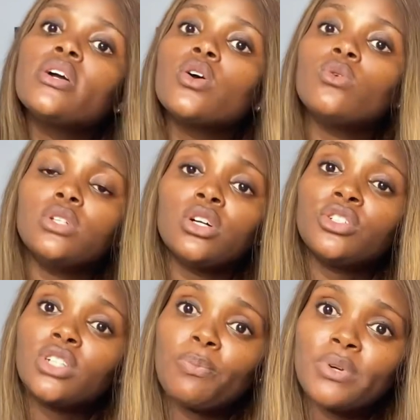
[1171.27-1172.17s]
with
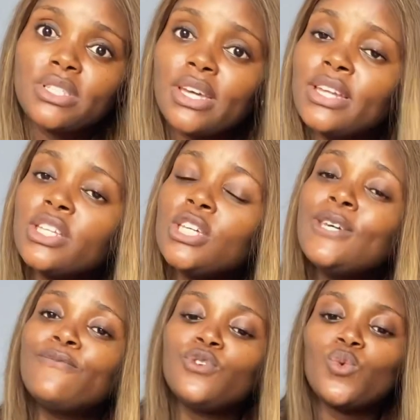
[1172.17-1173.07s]
100%,
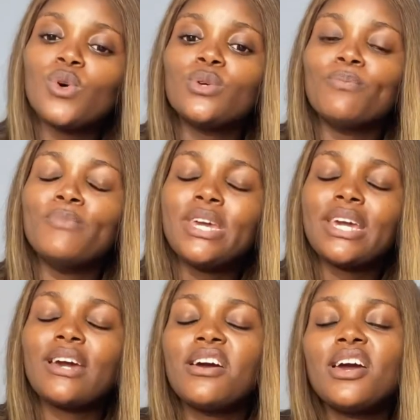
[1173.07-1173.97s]
if you want to make